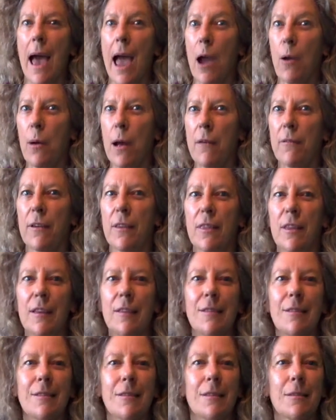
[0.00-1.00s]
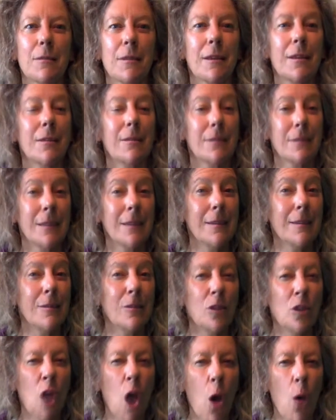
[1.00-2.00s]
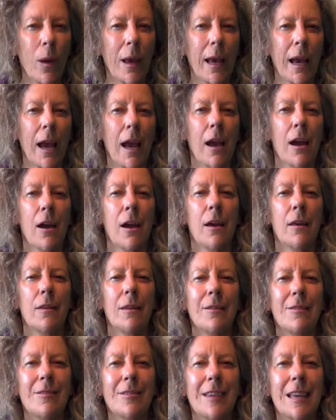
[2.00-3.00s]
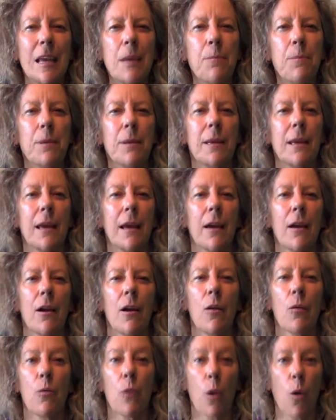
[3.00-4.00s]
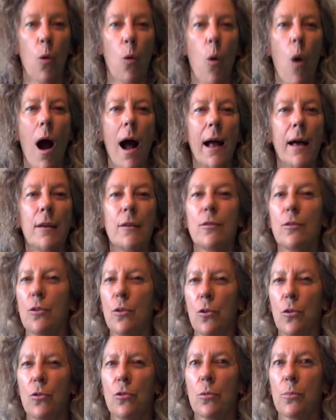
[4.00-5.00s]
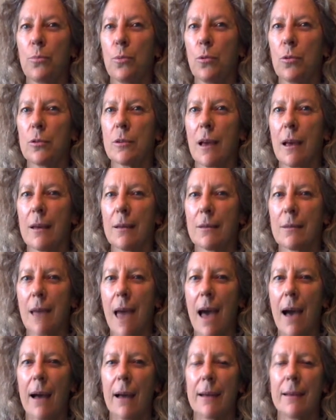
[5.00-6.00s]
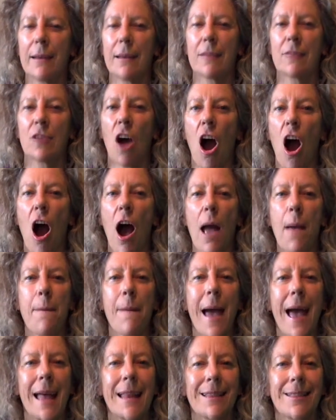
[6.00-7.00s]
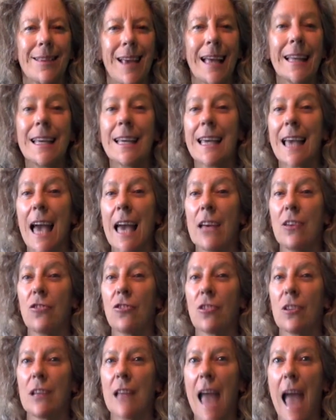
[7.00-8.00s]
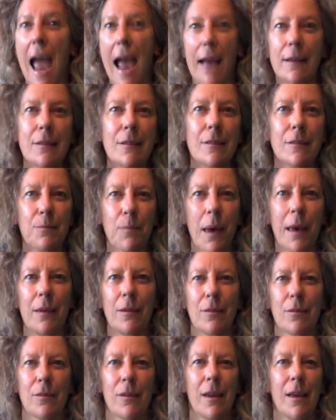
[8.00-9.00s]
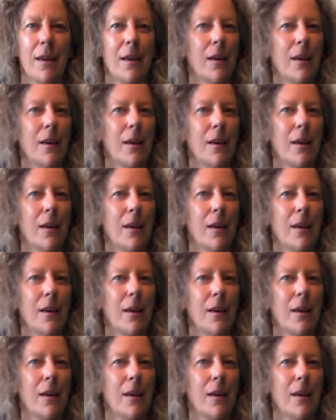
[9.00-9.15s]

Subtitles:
However, this knowing, this deepening, requires you to put aside time, dedication, and space